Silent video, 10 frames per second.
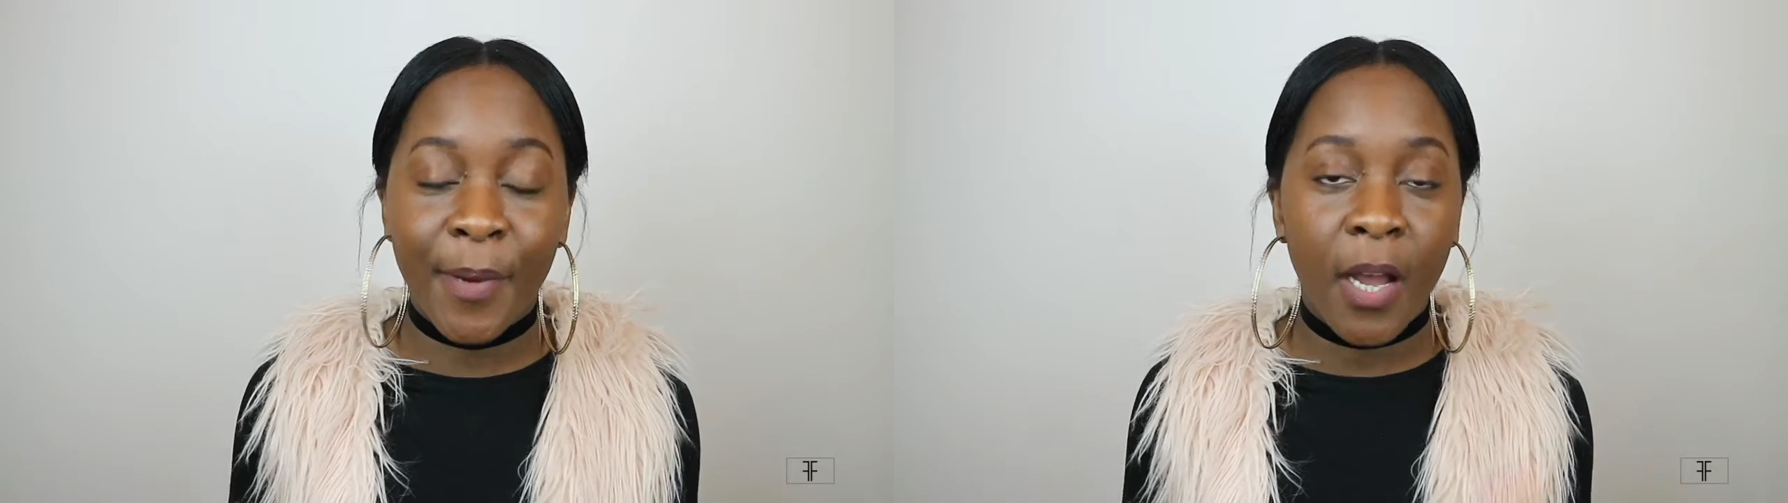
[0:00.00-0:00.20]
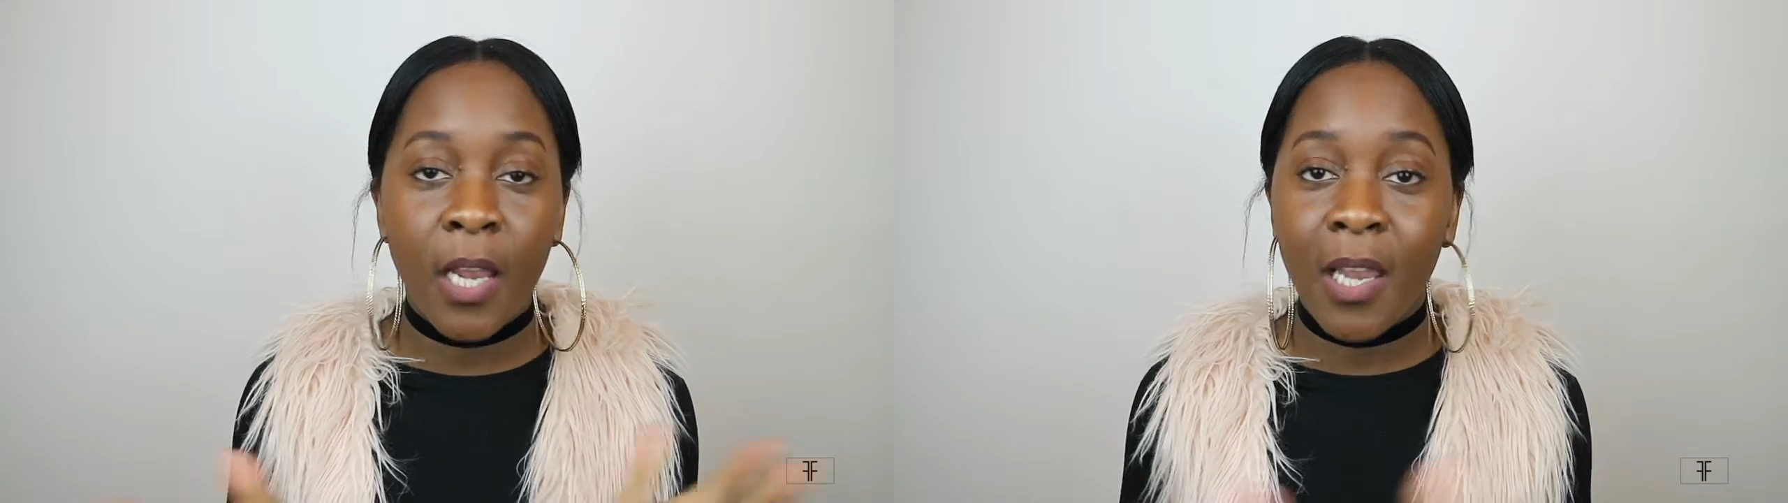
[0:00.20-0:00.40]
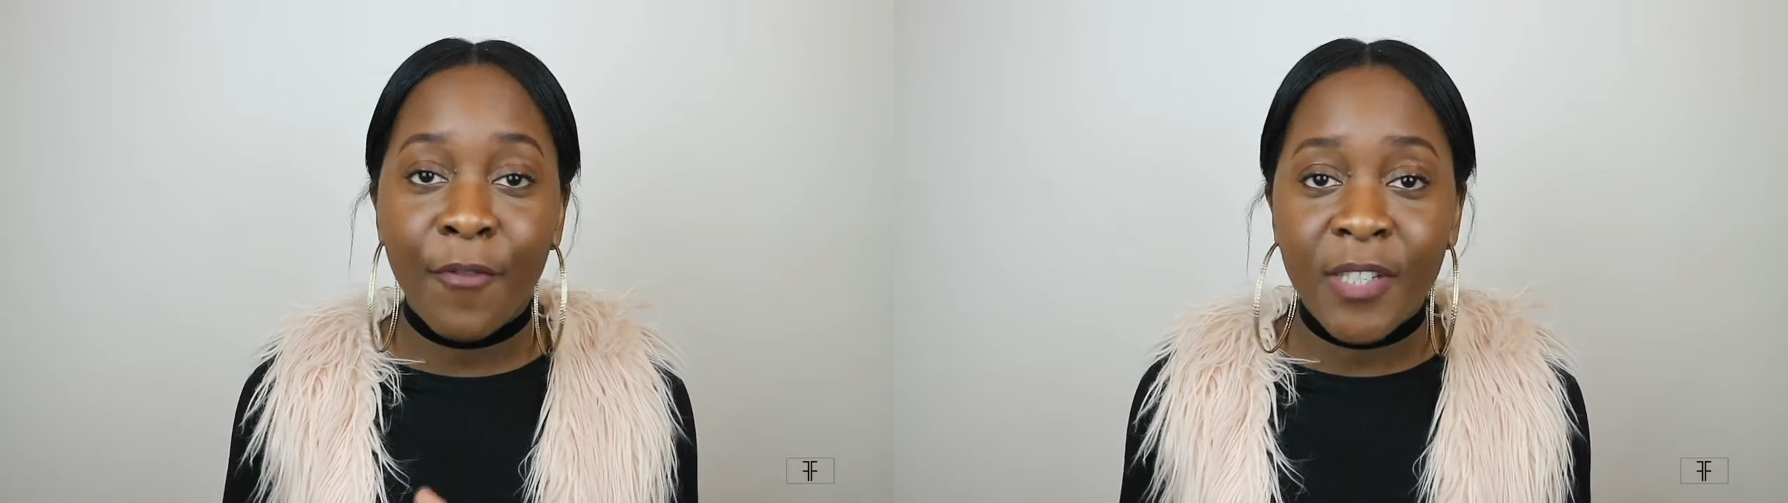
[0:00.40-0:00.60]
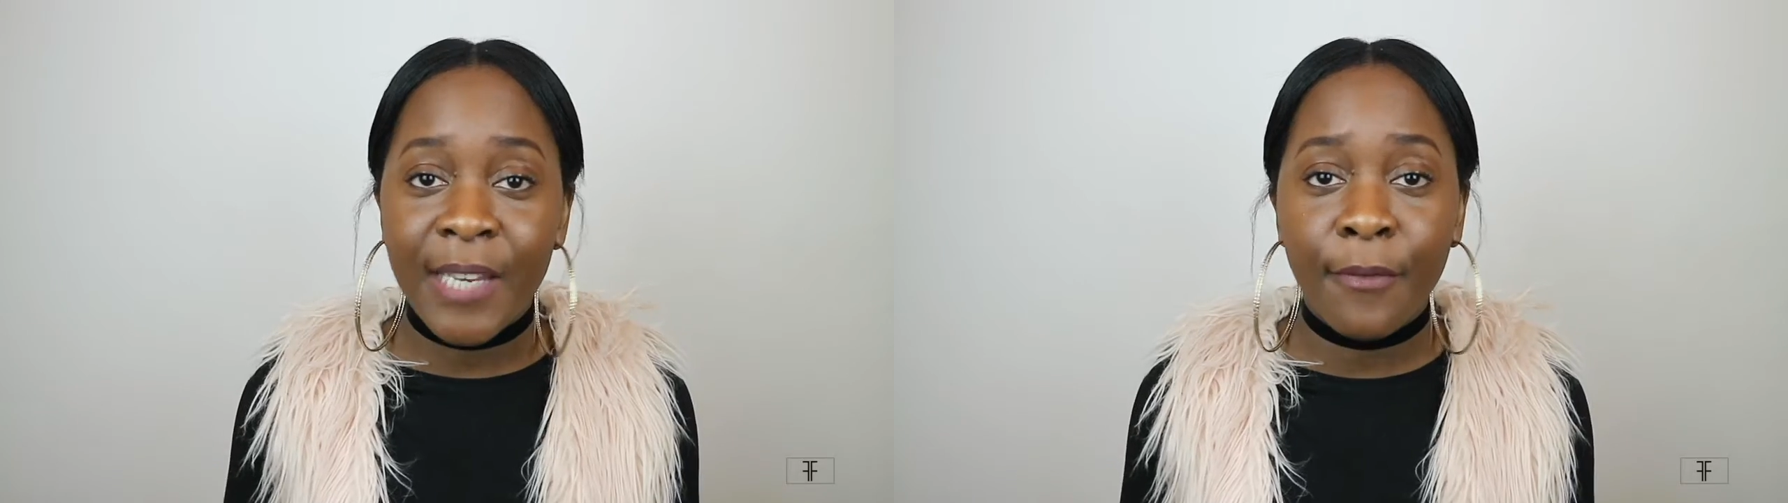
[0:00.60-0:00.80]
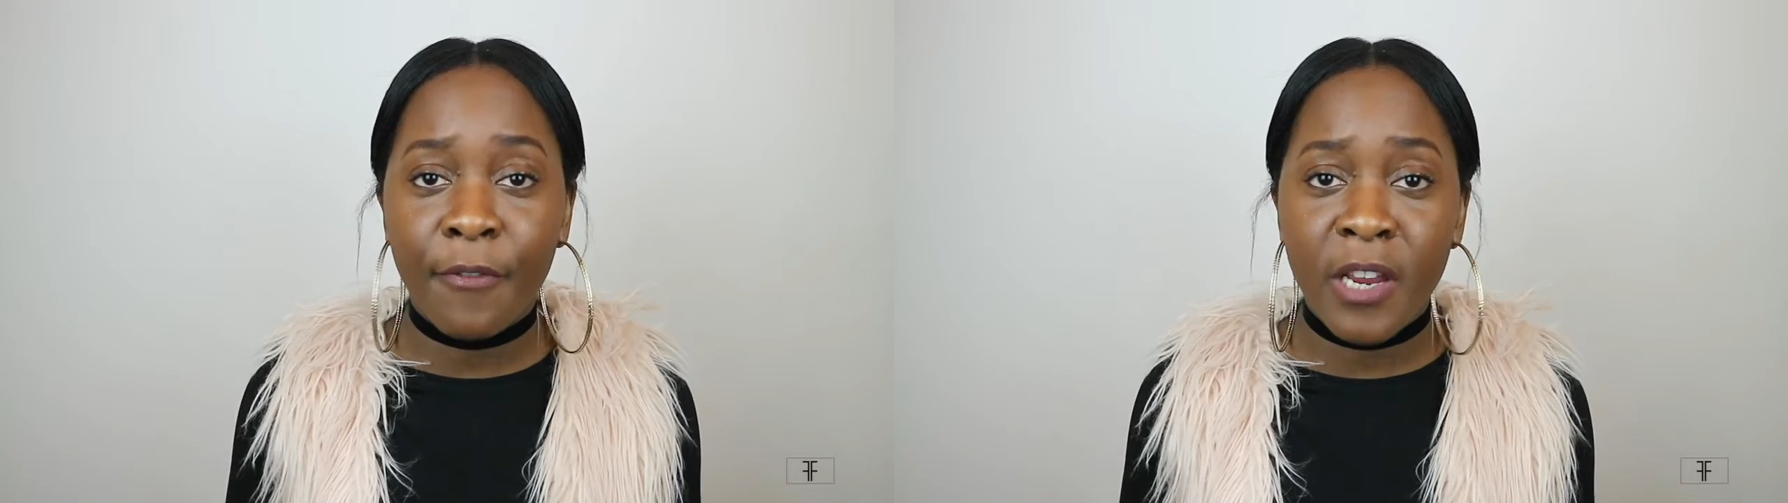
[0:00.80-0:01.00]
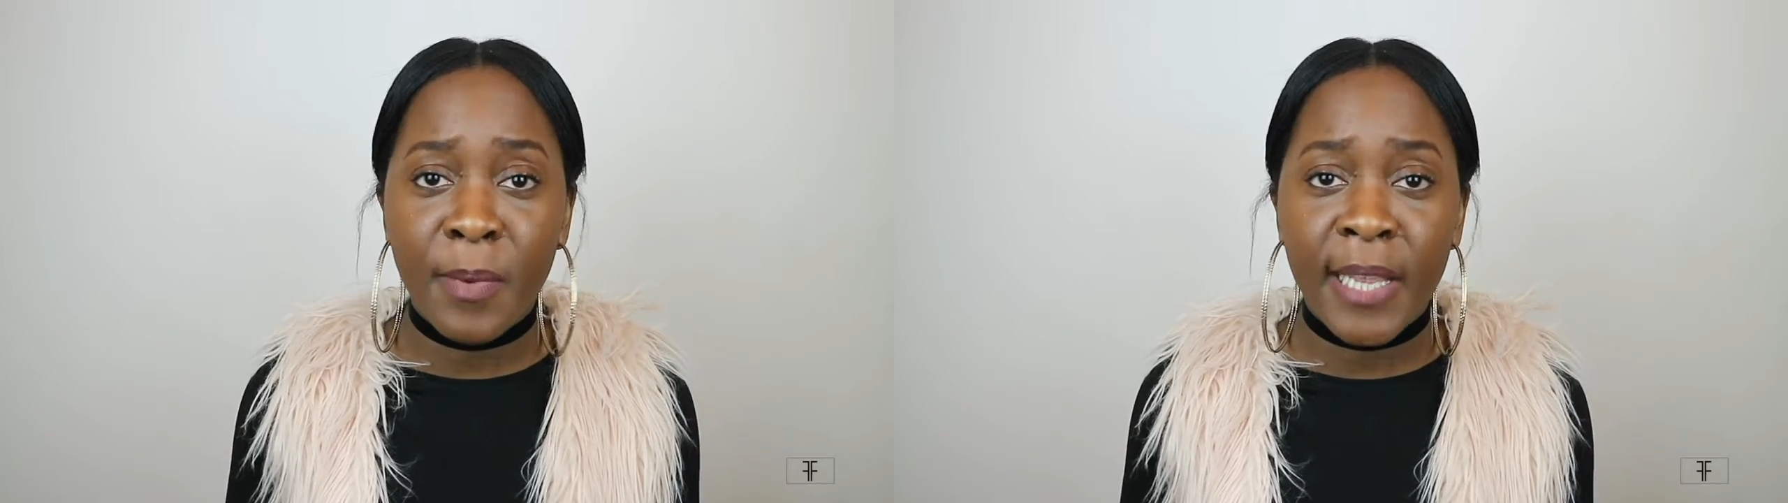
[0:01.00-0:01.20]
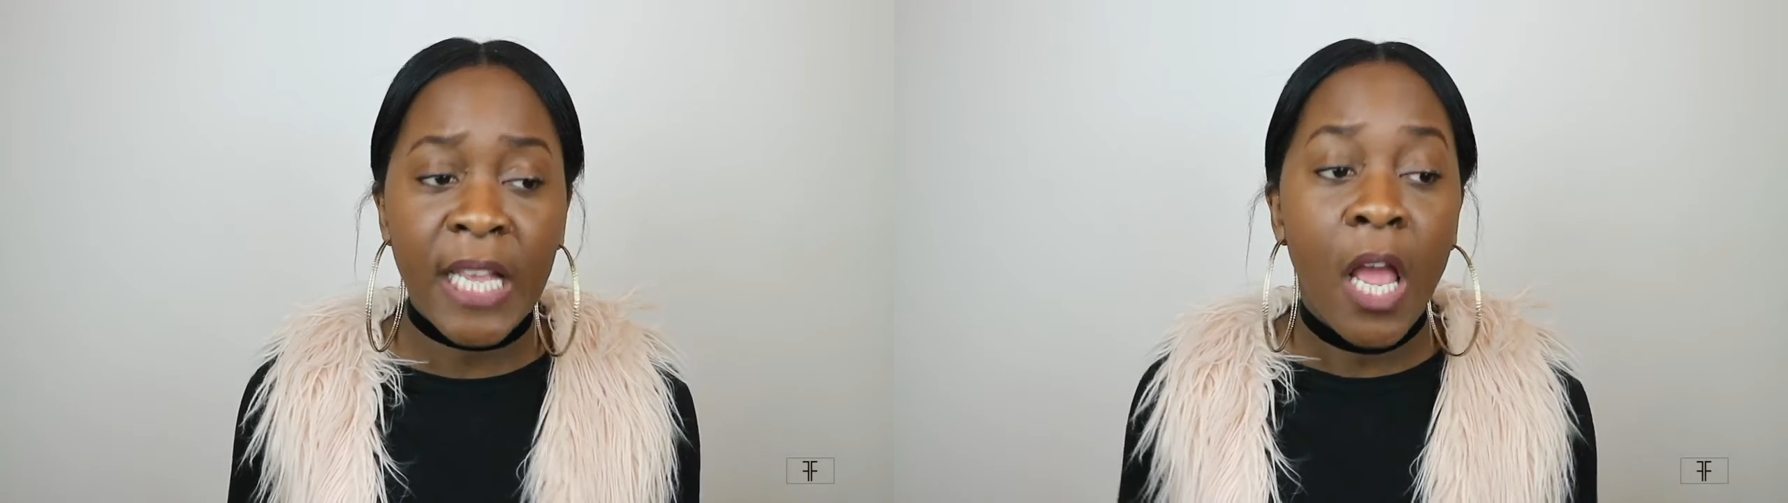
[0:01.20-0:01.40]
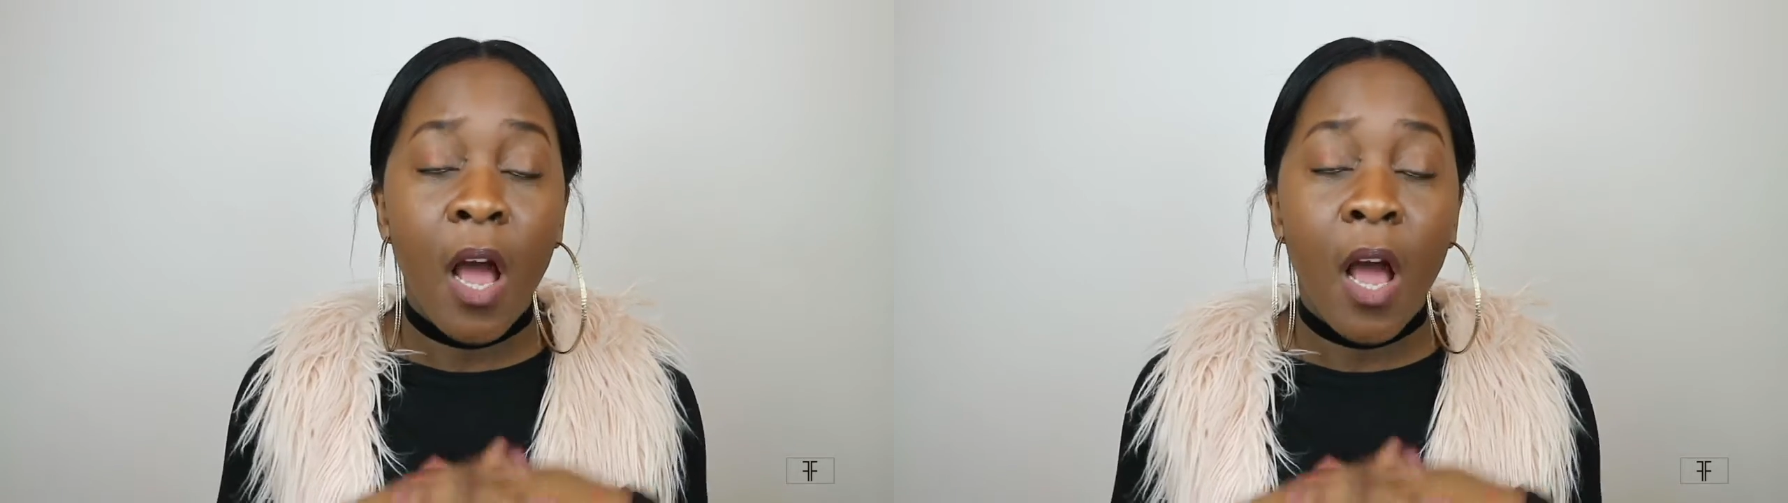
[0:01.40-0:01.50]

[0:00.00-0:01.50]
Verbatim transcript: but I love receiving freebies.